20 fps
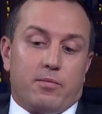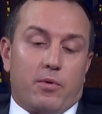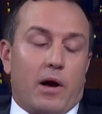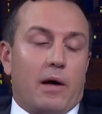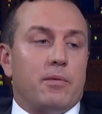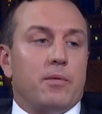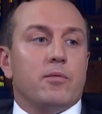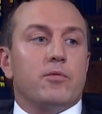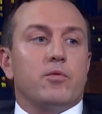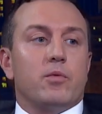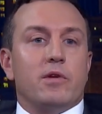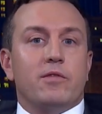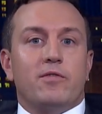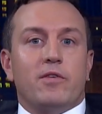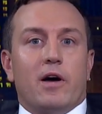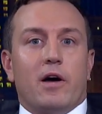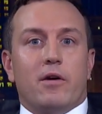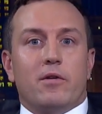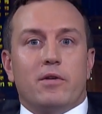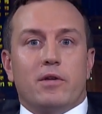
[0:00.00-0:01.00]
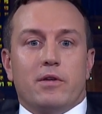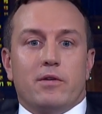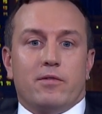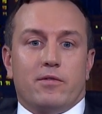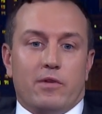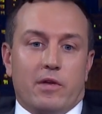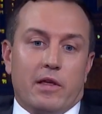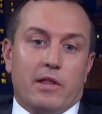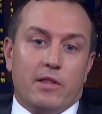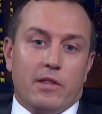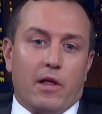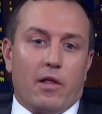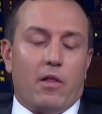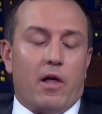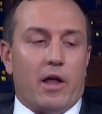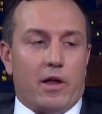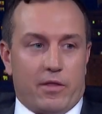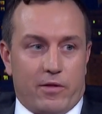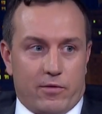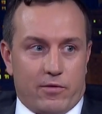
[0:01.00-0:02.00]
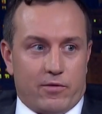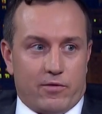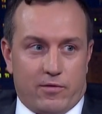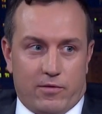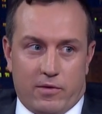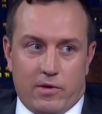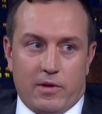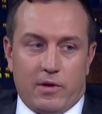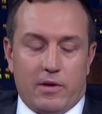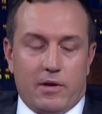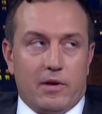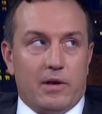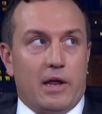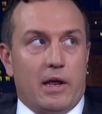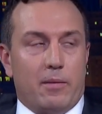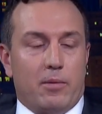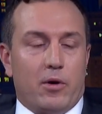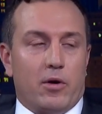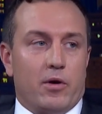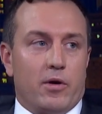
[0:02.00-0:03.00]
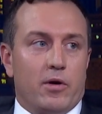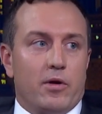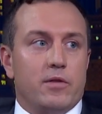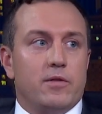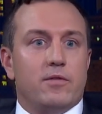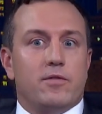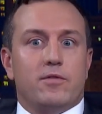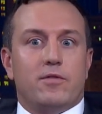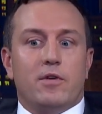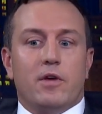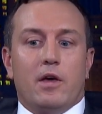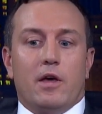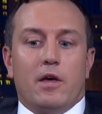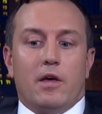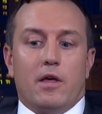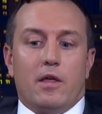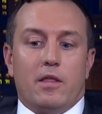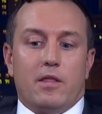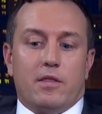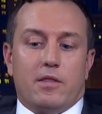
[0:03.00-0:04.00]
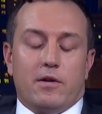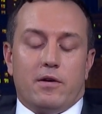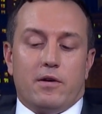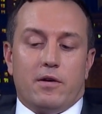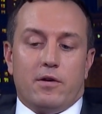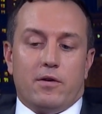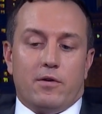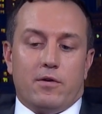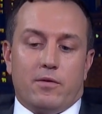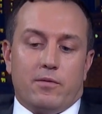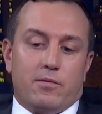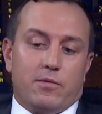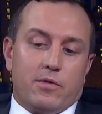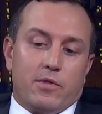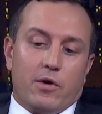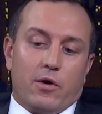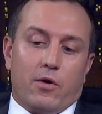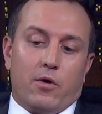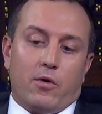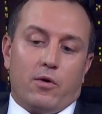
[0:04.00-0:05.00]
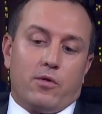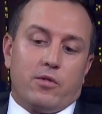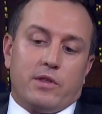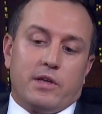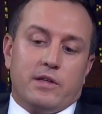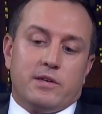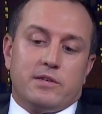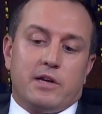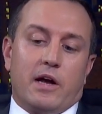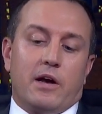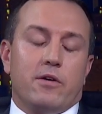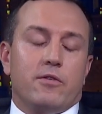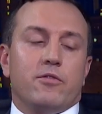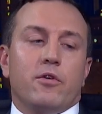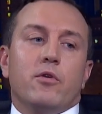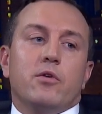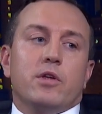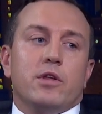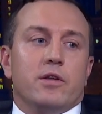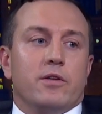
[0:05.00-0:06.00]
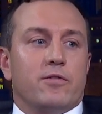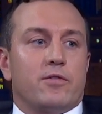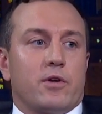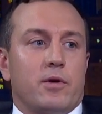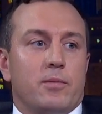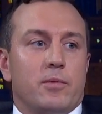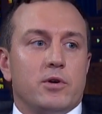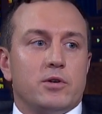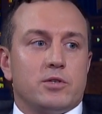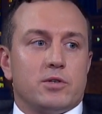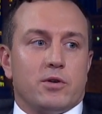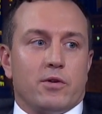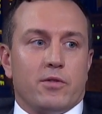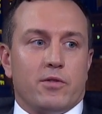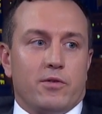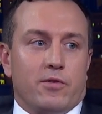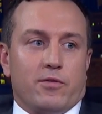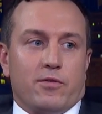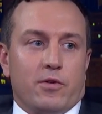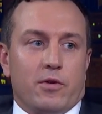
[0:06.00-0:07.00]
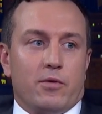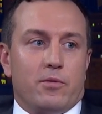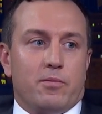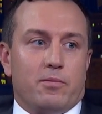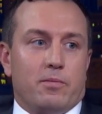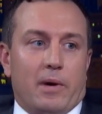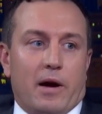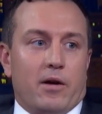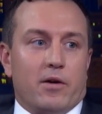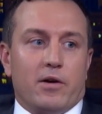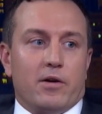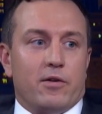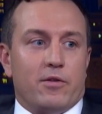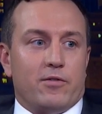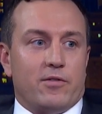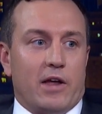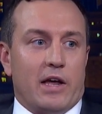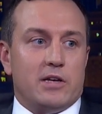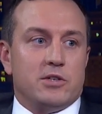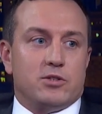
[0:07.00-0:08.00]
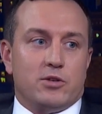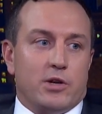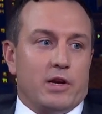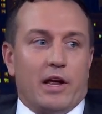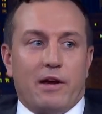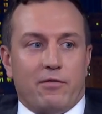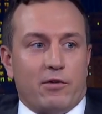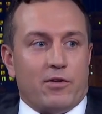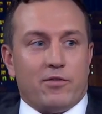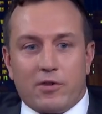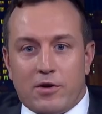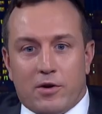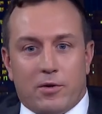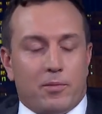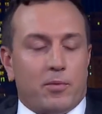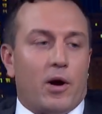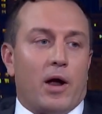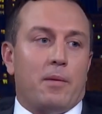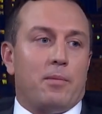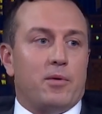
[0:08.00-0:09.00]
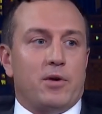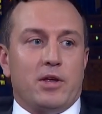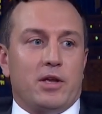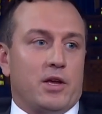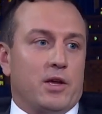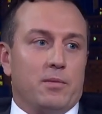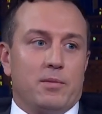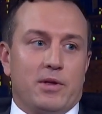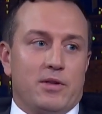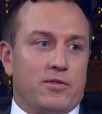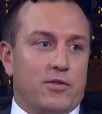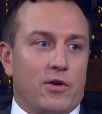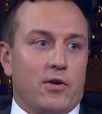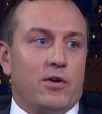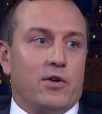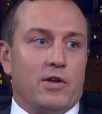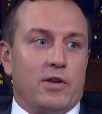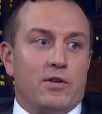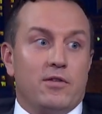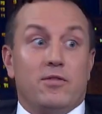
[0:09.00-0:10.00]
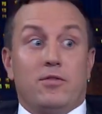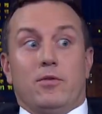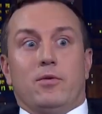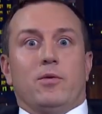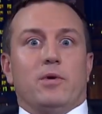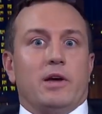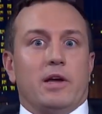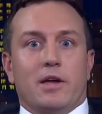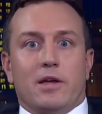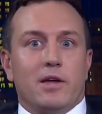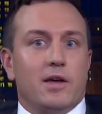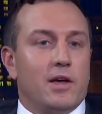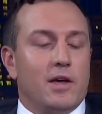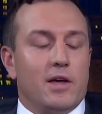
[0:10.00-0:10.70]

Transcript: problems we found is in a lot of those neighborhoods, the entire zoning is commercial. There's no barriers to entry. Every single property could be turned into a